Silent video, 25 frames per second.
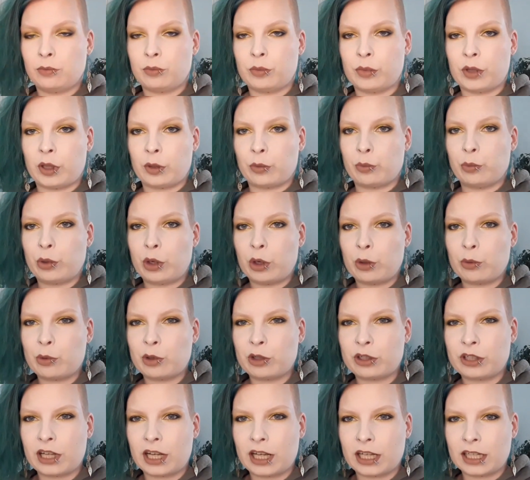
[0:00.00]
my brow
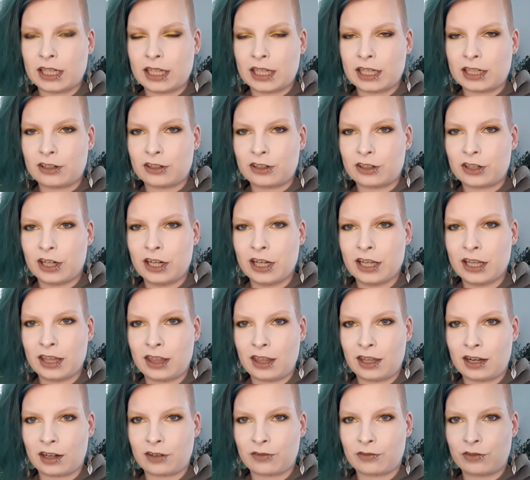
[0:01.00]
bone highlighter
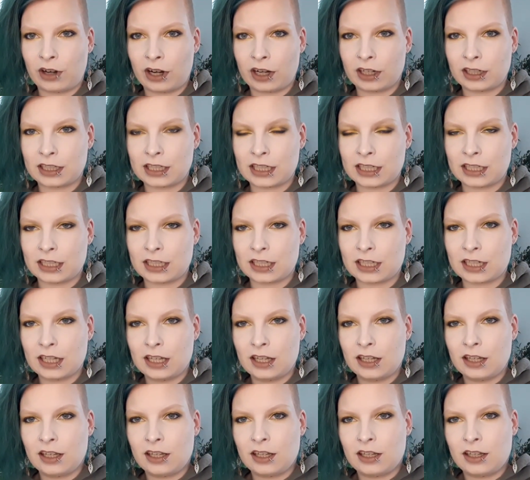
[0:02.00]
that I Frankened
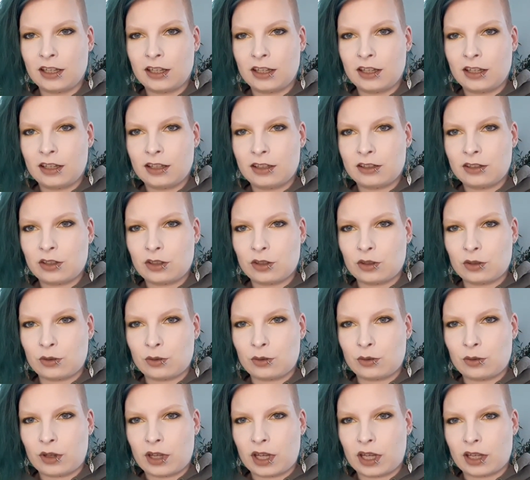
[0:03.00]

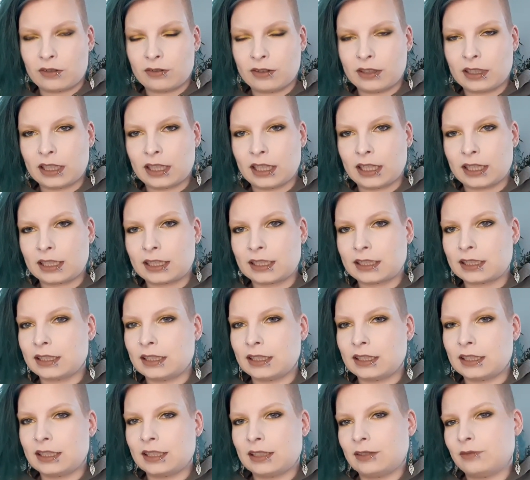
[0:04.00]
to have it like
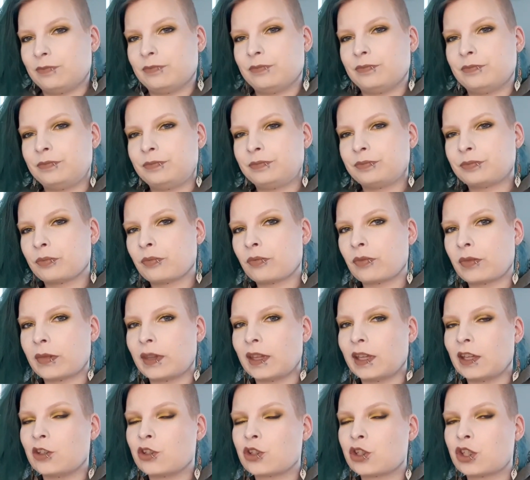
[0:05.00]

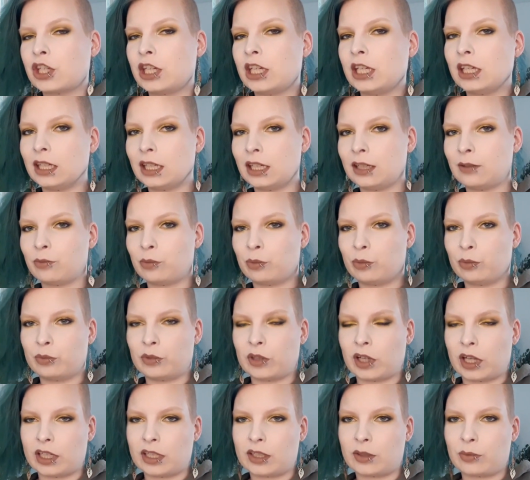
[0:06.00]
a sheeny,
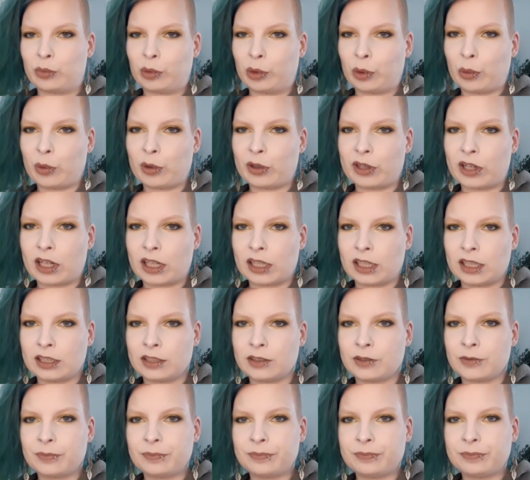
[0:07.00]
nice brow bone
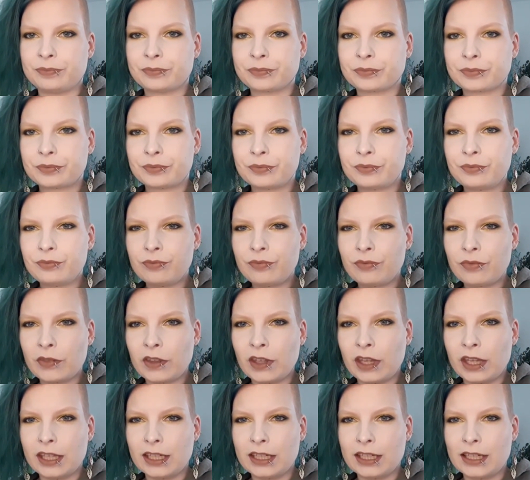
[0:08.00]
highlight.
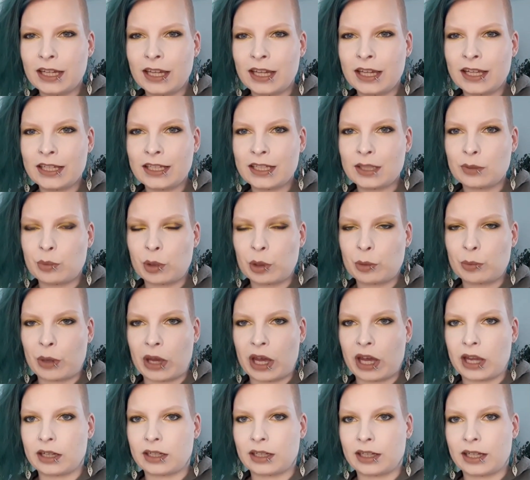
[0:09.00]
Nice big
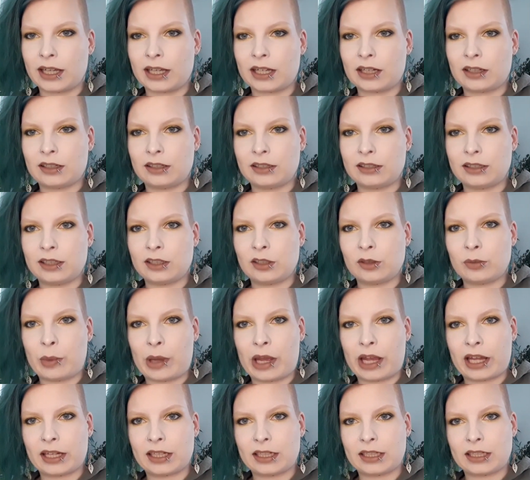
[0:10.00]
pan. I had a little
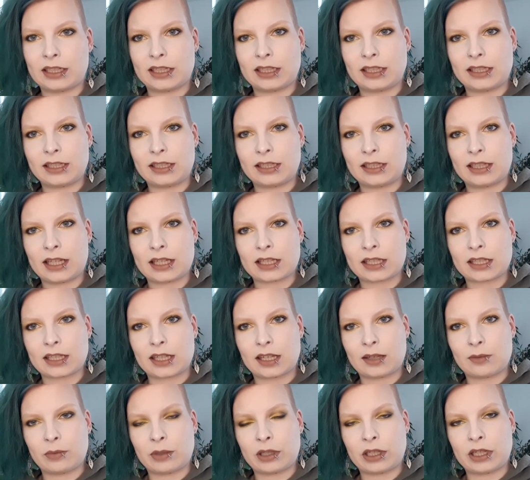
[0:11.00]
pan last
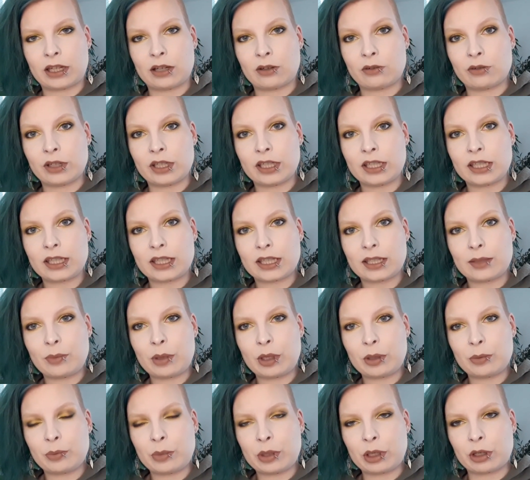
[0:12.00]
time and now it's a
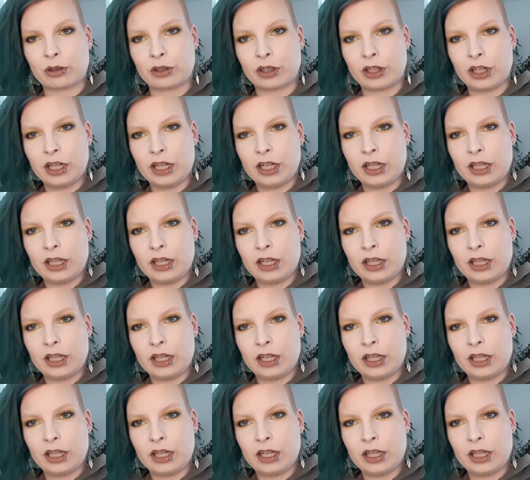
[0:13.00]
bit bigger.